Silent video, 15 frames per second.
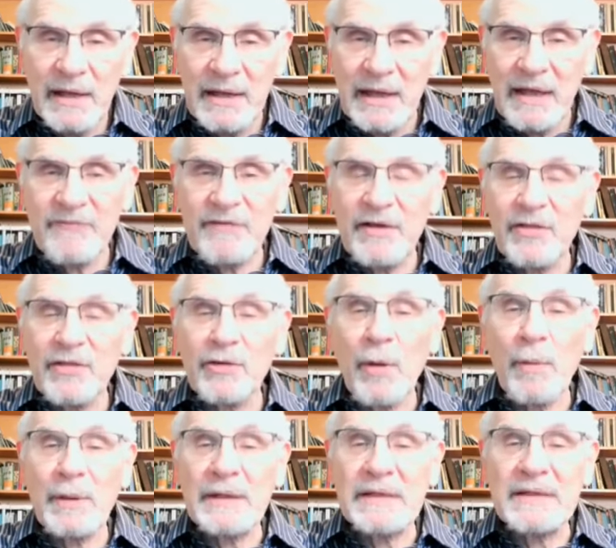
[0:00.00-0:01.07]
If
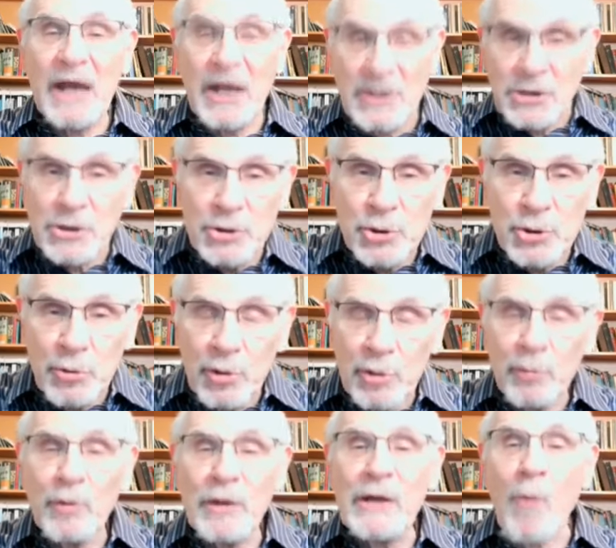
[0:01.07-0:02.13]
Ethiopia doesn't do
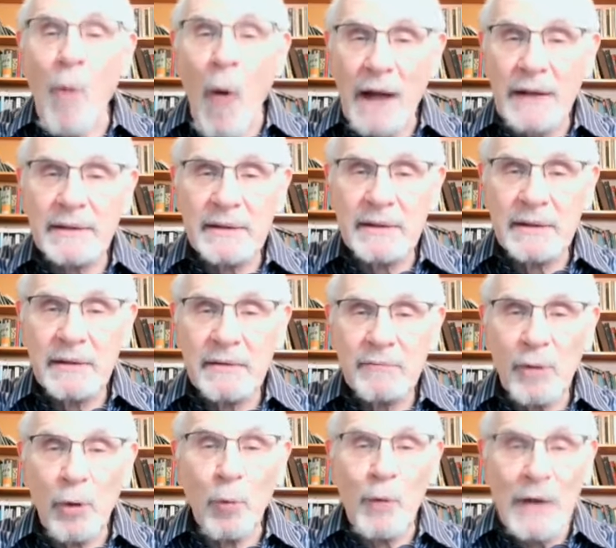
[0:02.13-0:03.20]
what we want,
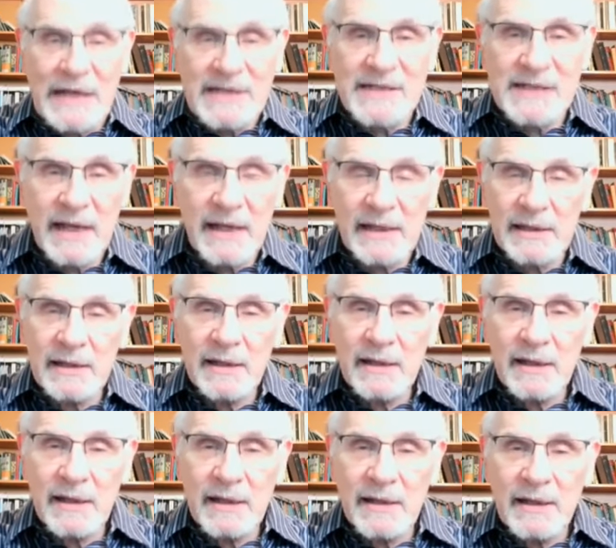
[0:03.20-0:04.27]
what we say,
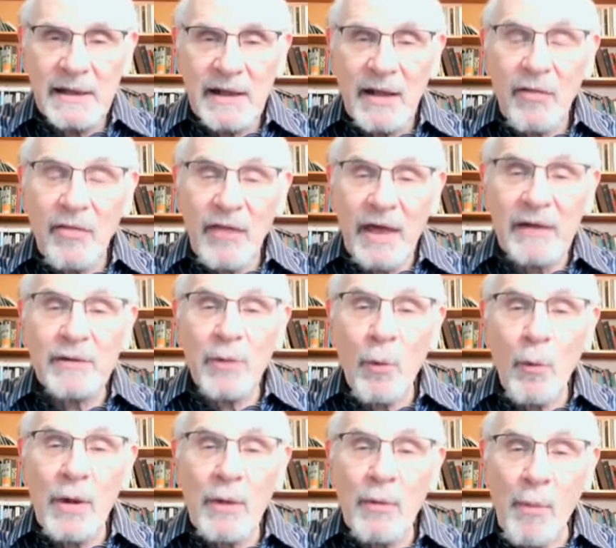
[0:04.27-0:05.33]
then
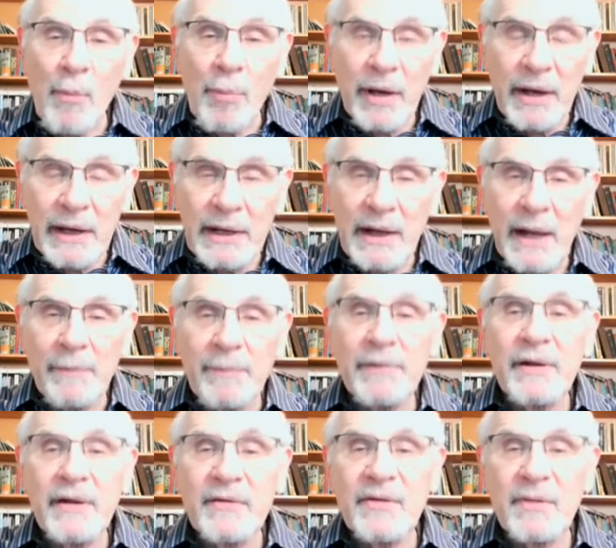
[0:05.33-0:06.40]
we will bring it up
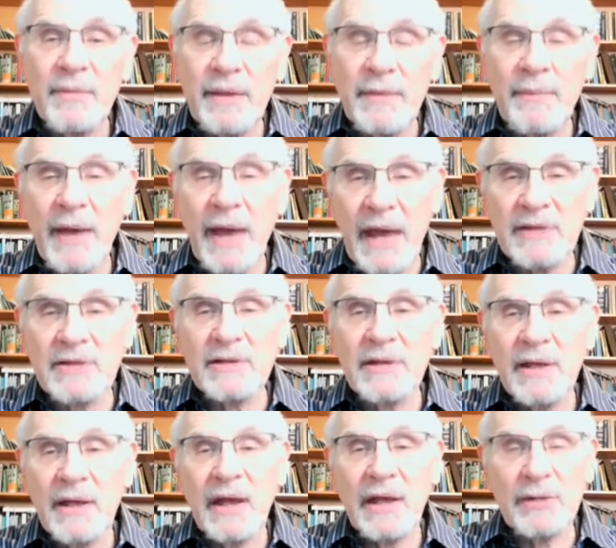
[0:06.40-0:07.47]
to be passed
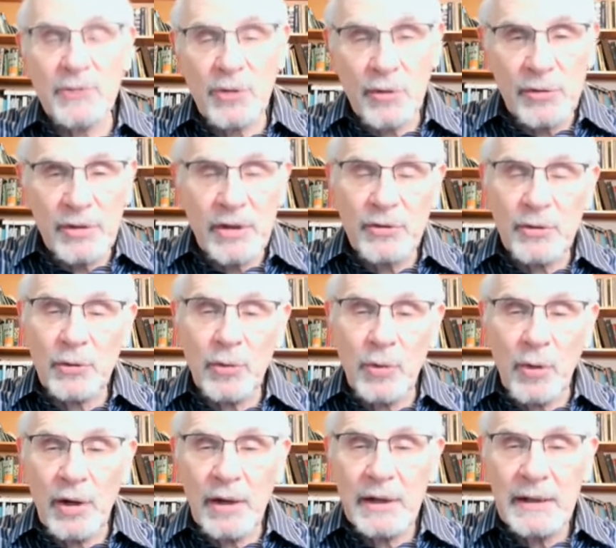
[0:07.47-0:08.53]
and turned into
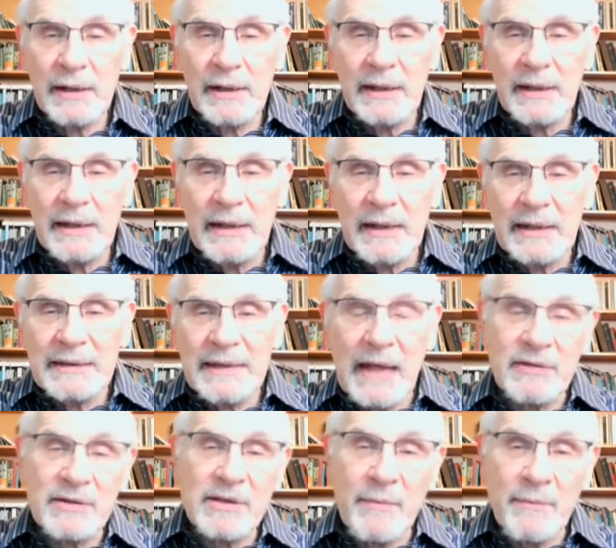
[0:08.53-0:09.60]
law.
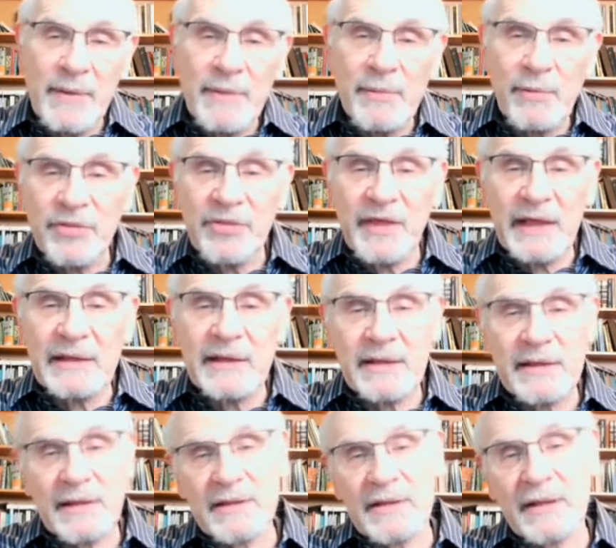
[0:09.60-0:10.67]
Now, some people think
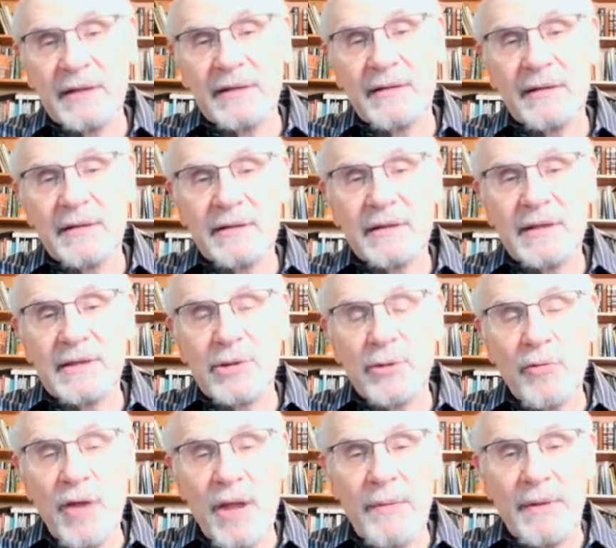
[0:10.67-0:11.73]
that there's a
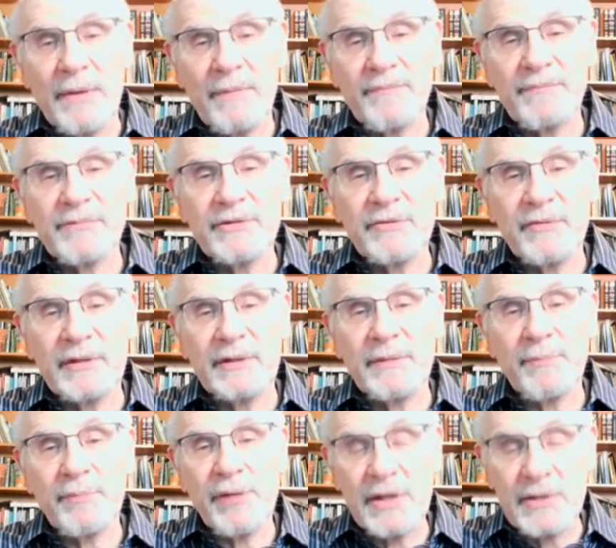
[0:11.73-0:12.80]
disagreement between the
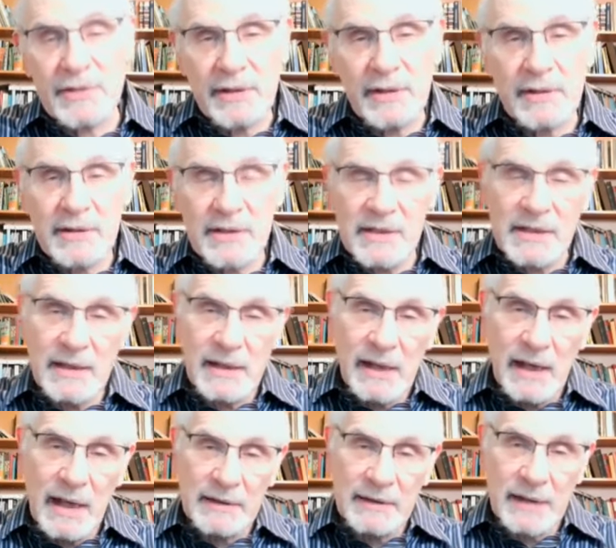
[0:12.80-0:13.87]

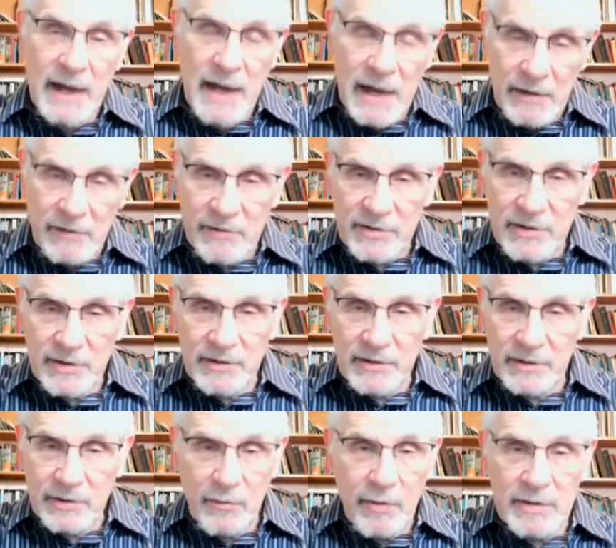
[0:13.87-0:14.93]
presidency and the Congress
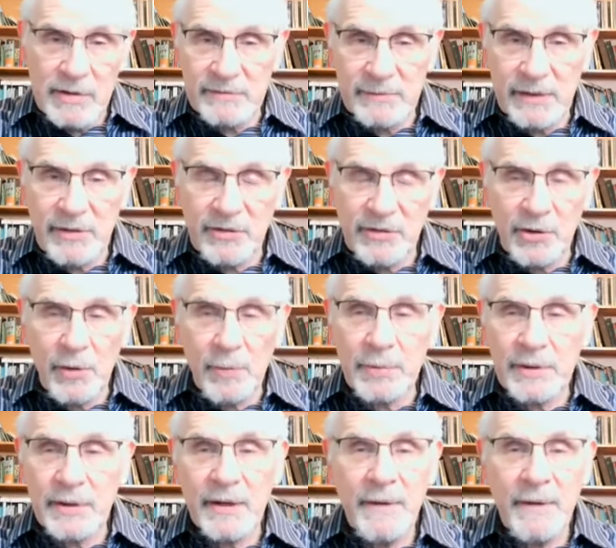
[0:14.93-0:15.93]
on the question of Ethiopia.